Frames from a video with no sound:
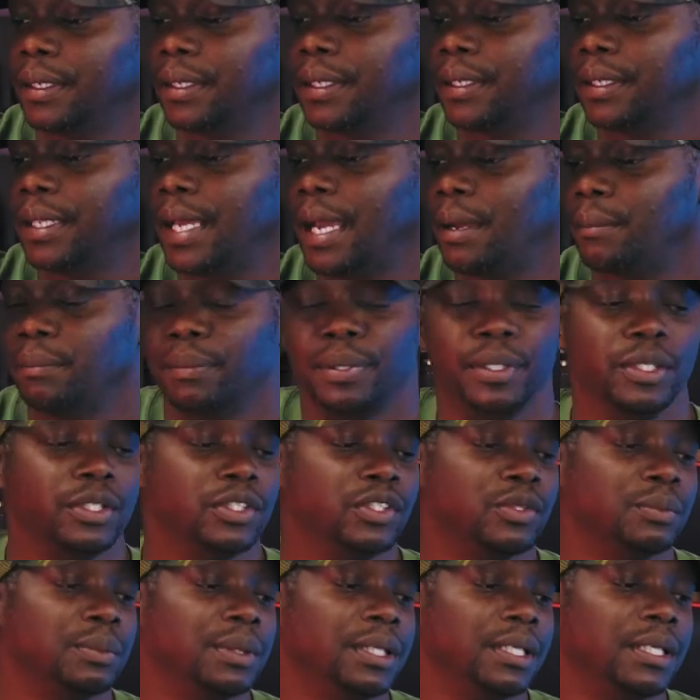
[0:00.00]
That
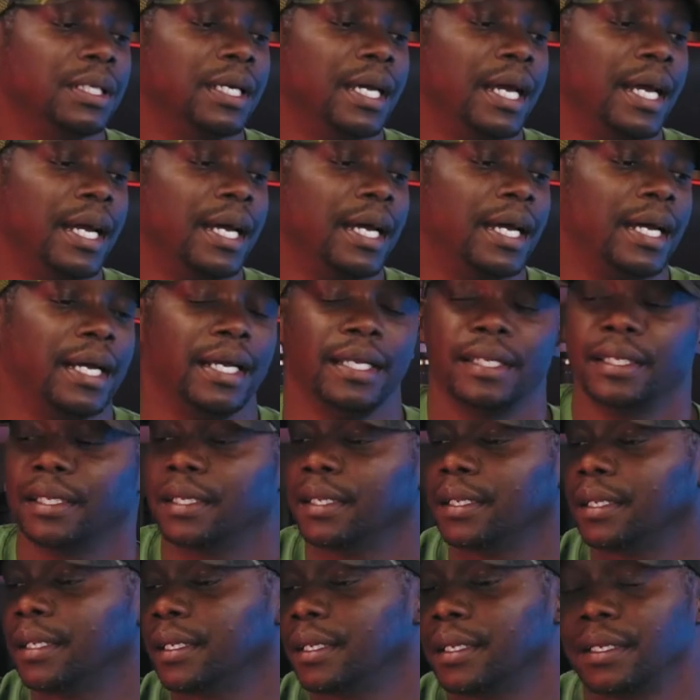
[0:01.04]
puts me at,
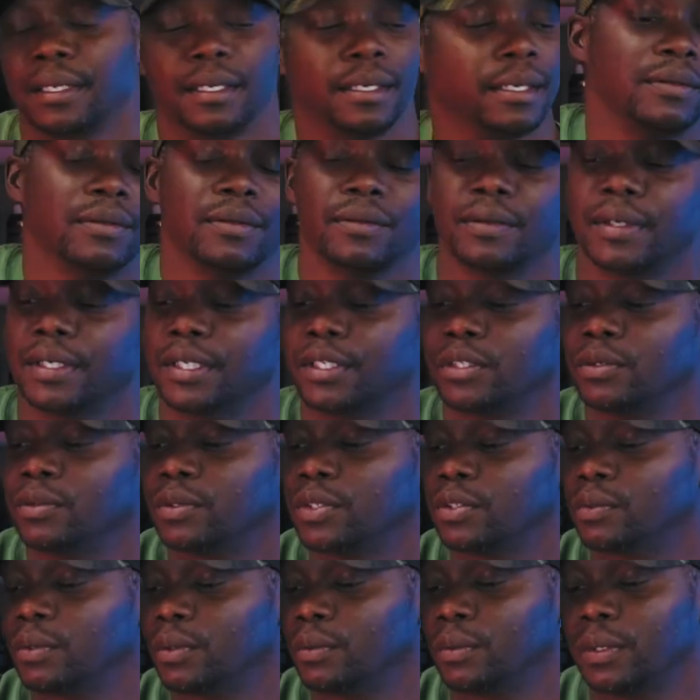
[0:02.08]
trying to do
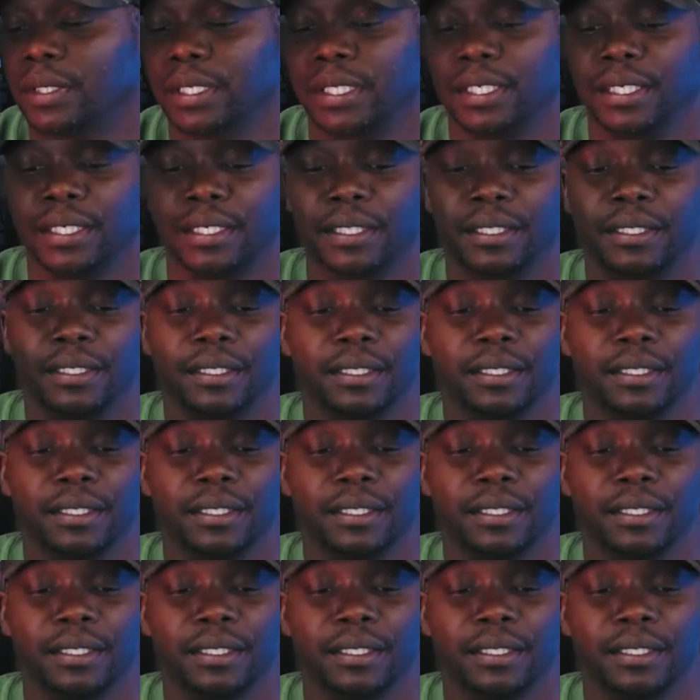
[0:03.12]
this with one hand.